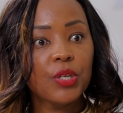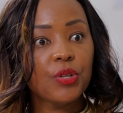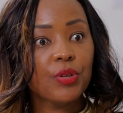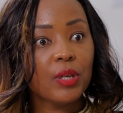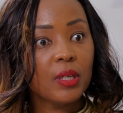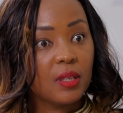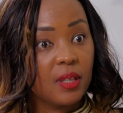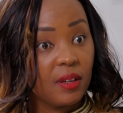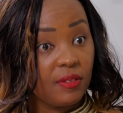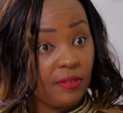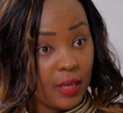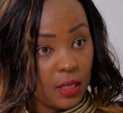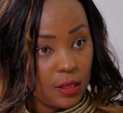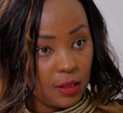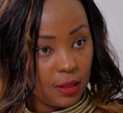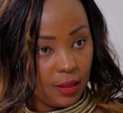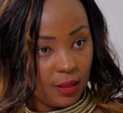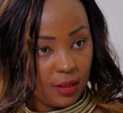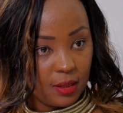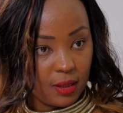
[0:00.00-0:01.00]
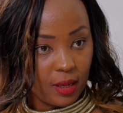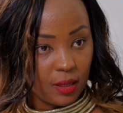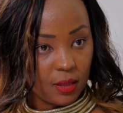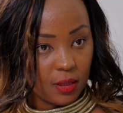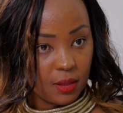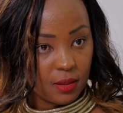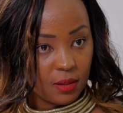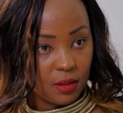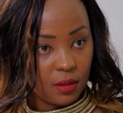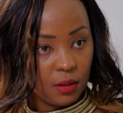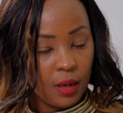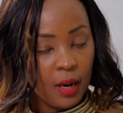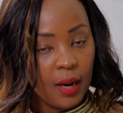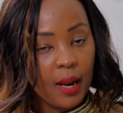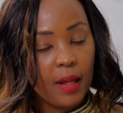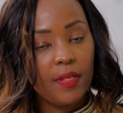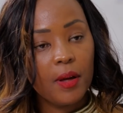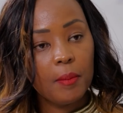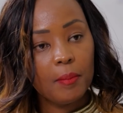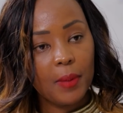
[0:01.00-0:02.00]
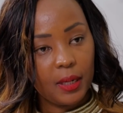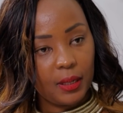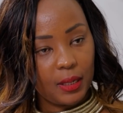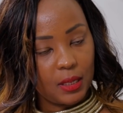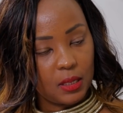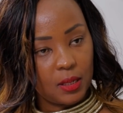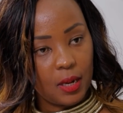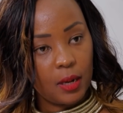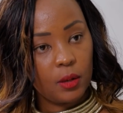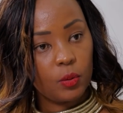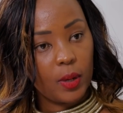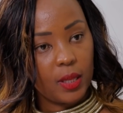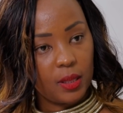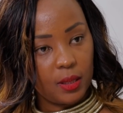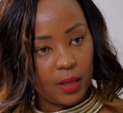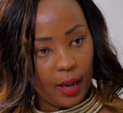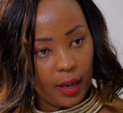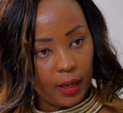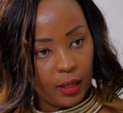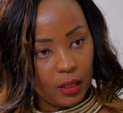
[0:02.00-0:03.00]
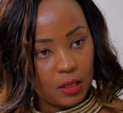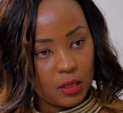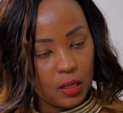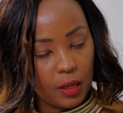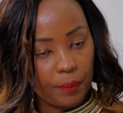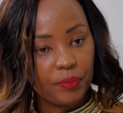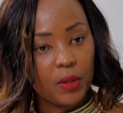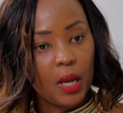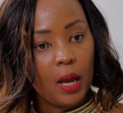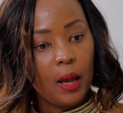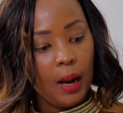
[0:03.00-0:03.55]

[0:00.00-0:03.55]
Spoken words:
treat the fussy eaters? Let them understand why they are eating.